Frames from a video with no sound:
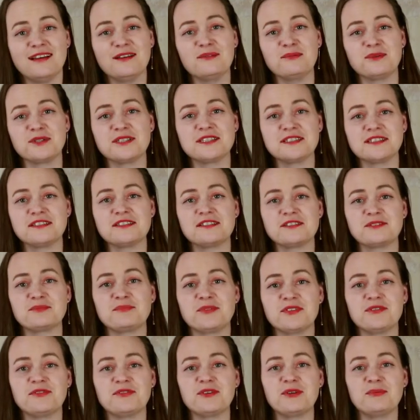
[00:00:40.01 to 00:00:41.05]
I wanted to
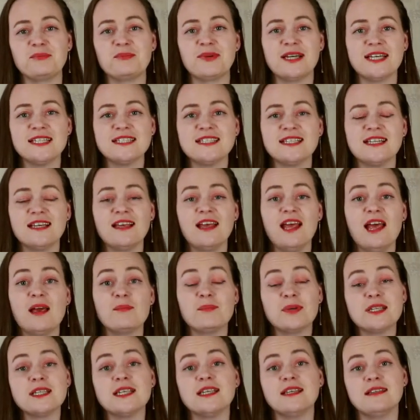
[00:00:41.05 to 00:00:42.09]
perform better,
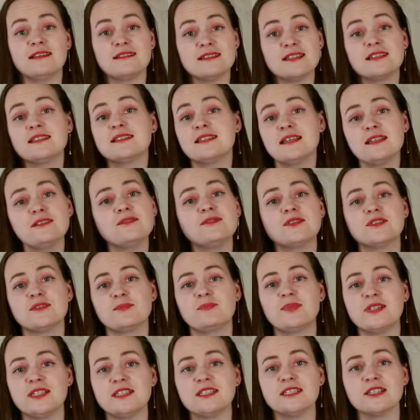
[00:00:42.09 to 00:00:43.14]
but the result was
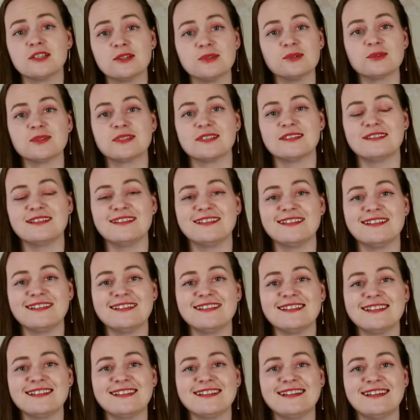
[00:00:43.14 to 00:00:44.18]
pretty good,
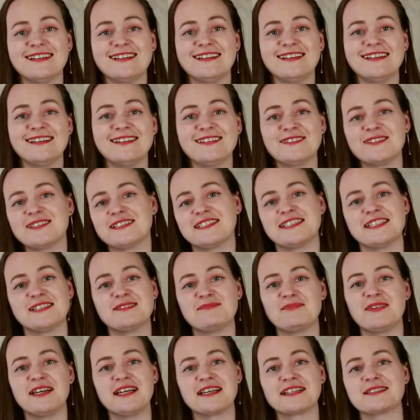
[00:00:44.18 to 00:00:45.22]
and it was just
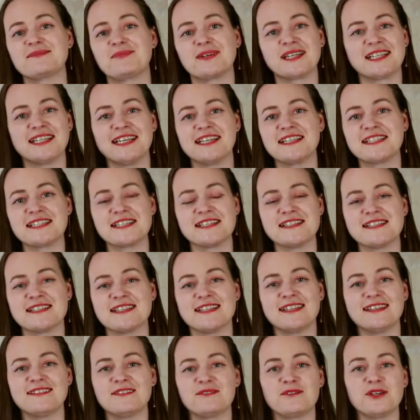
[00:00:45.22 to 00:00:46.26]
my expectations
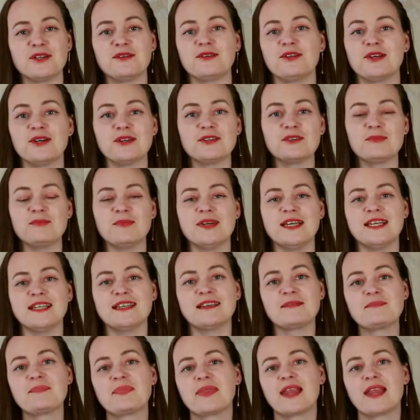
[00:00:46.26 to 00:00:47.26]
that were not met.